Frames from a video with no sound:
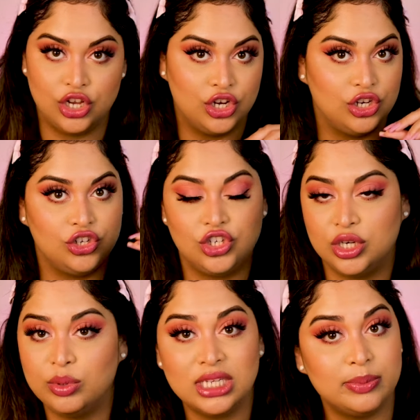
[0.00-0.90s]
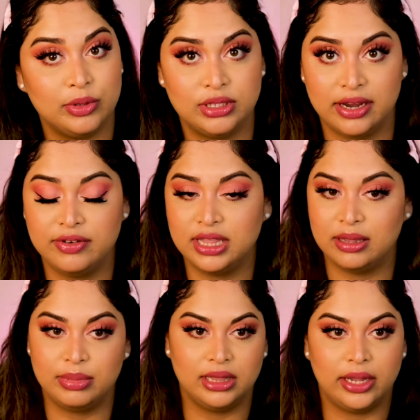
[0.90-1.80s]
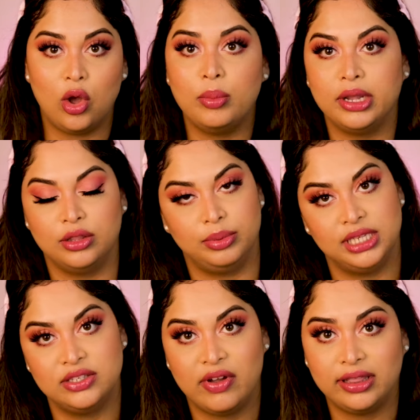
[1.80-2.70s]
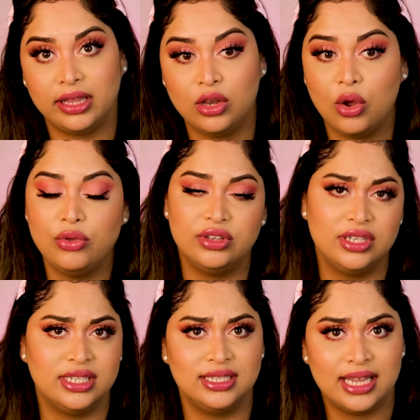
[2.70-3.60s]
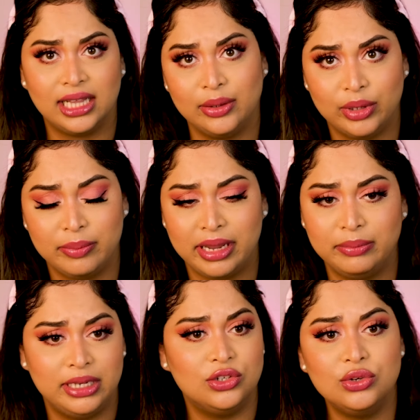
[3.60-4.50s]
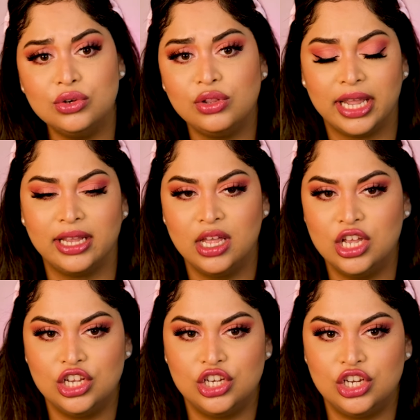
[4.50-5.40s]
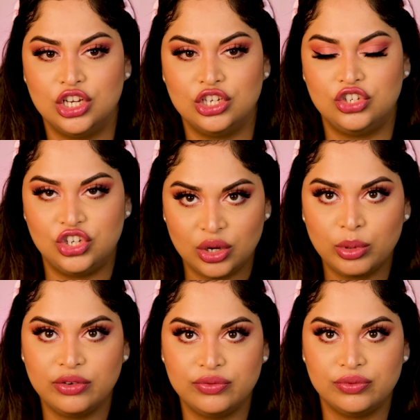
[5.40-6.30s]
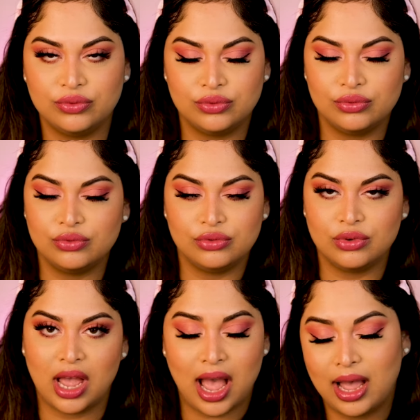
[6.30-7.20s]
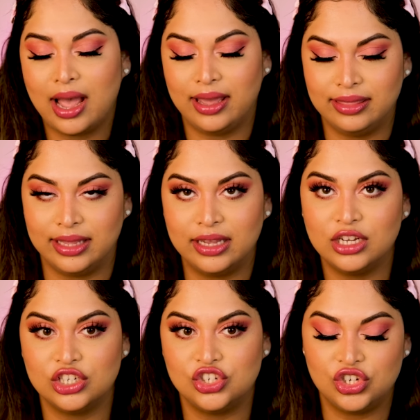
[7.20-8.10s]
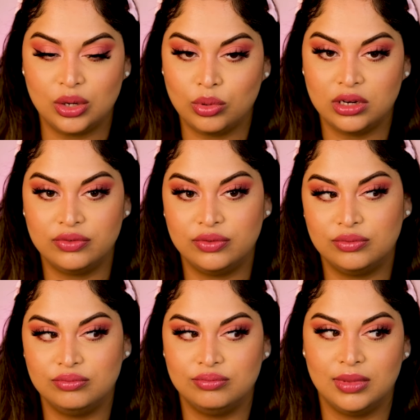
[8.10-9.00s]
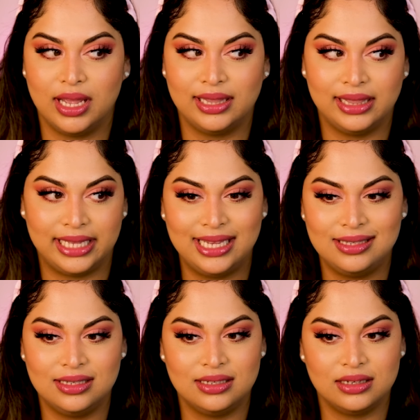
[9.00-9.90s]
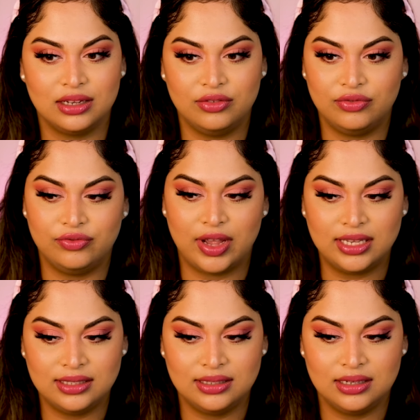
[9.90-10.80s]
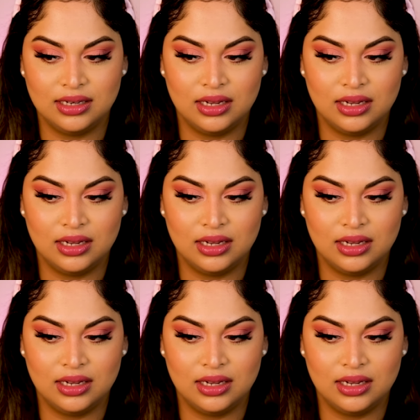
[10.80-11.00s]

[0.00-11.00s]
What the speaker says: she would have spilled everything, been like, oh my God, the police finally know, this is exactly what he made me do. Like, she would have, I think, she would have at least confessed